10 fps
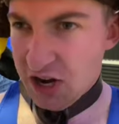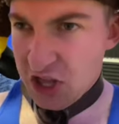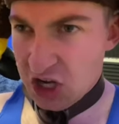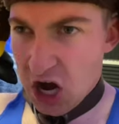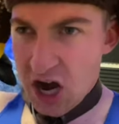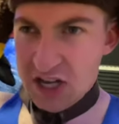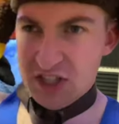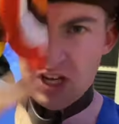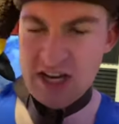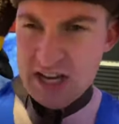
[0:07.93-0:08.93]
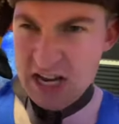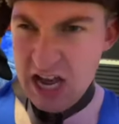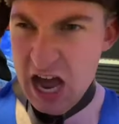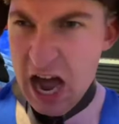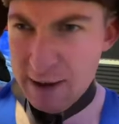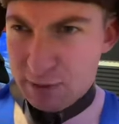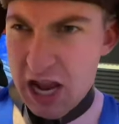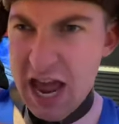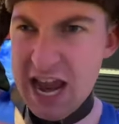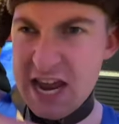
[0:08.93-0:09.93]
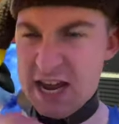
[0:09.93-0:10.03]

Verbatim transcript: of the cards. I play